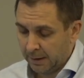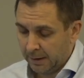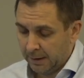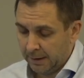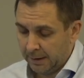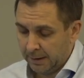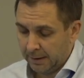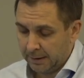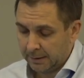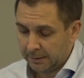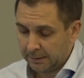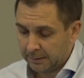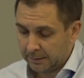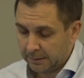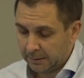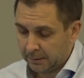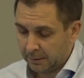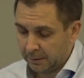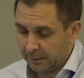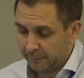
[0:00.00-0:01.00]
And
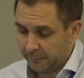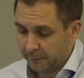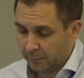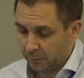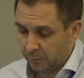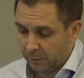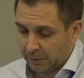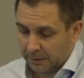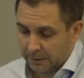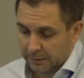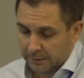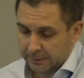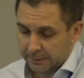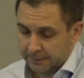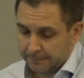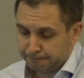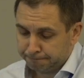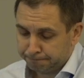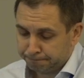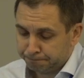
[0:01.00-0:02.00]
if you look at
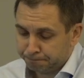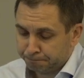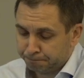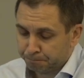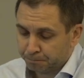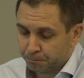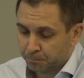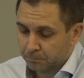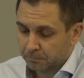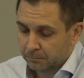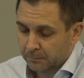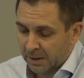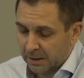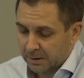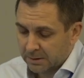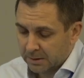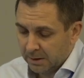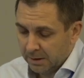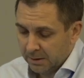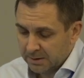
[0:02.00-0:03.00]

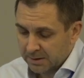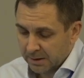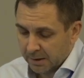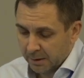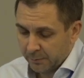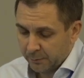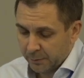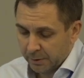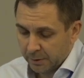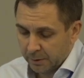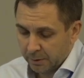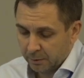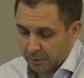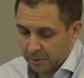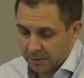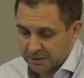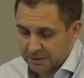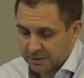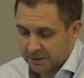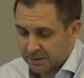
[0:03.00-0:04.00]
the landscape, you
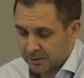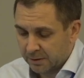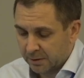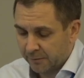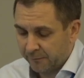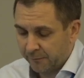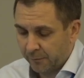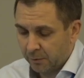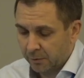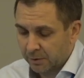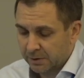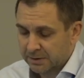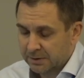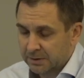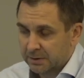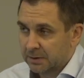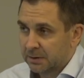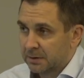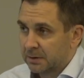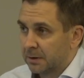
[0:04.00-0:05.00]
can see there are
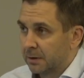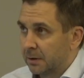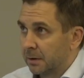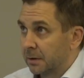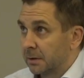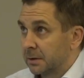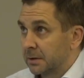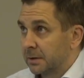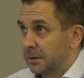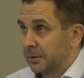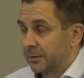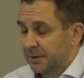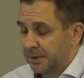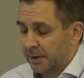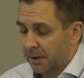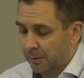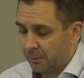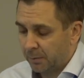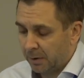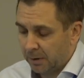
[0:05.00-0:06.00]
forests, there is
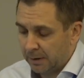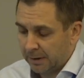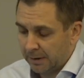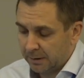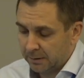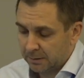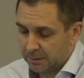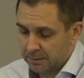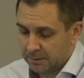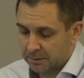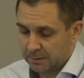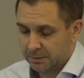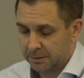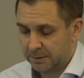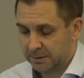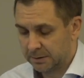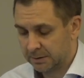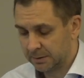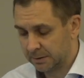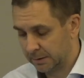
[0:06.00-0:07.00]
arable land, there
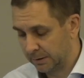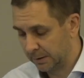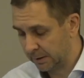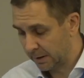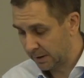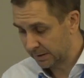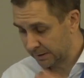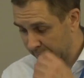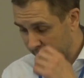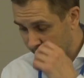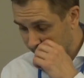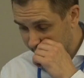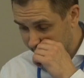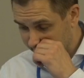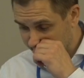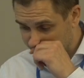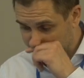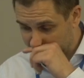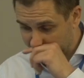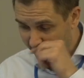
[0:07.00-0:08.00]
is grassland, there
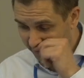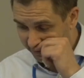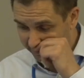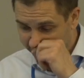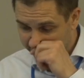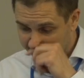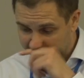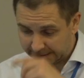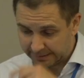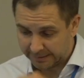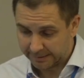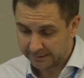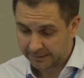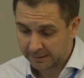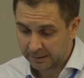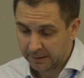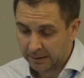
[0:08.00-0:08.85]
is abundant land,